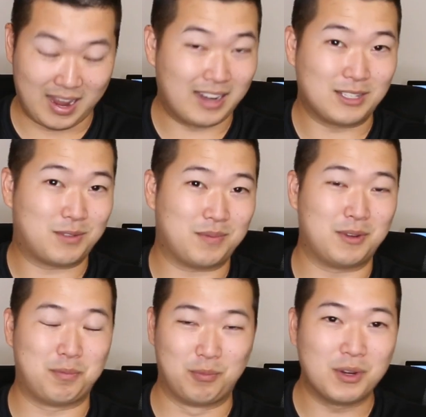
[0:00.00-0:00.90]
And it's
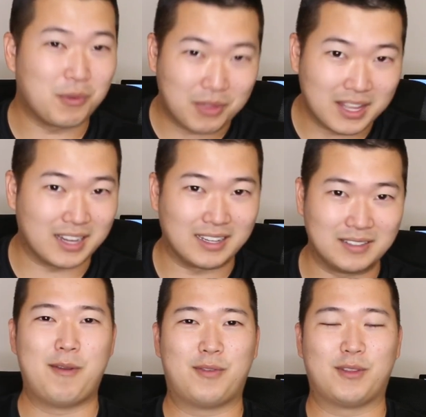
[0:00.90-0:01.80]
a real thing.
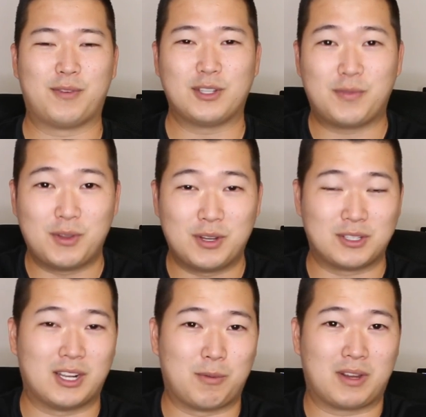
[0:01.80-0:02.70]
I mean, for the first few years
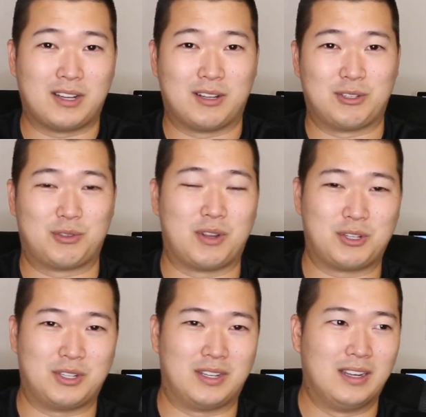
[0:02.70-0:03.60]
that I worked in
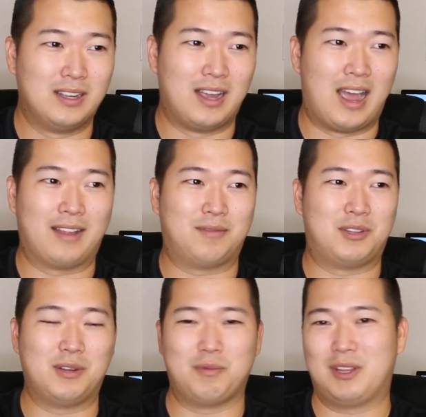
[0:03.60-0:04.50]
construction, I
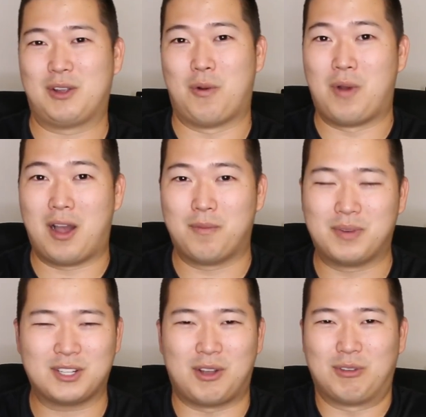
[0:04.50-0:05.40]
didn't really go out,
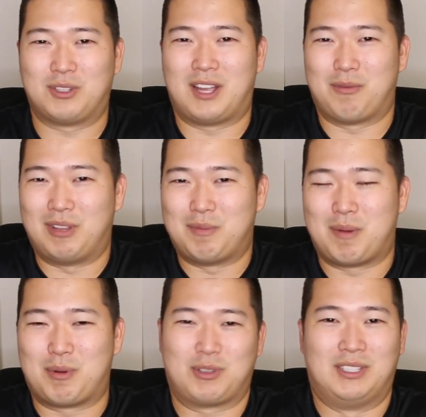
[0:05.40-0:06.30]
but it's also not really my
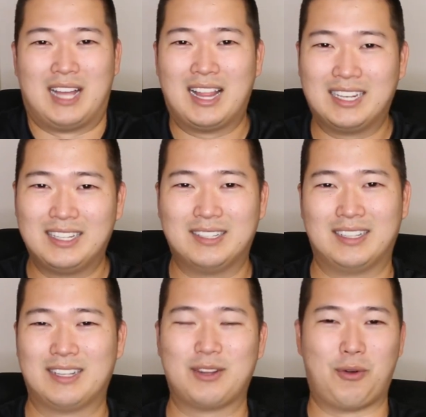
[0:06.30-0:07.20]
personality to
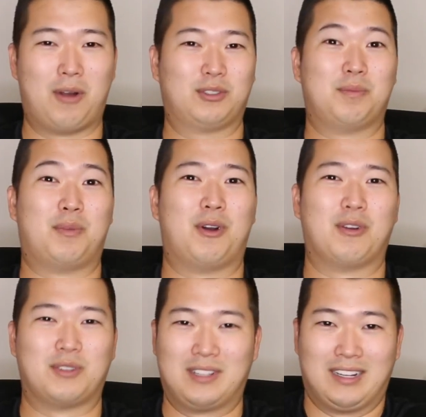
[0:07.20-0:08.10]
like go out to
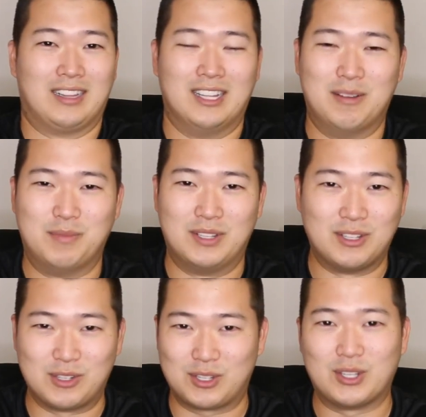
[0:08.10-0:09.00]
bars and clubs
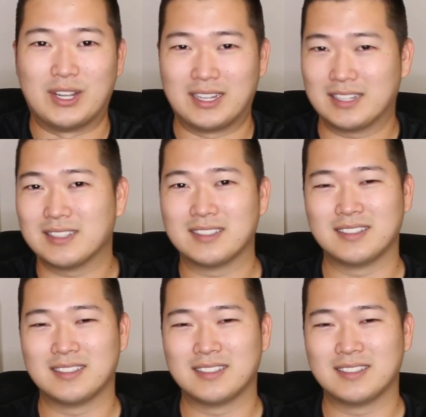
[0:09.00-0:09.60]
and just like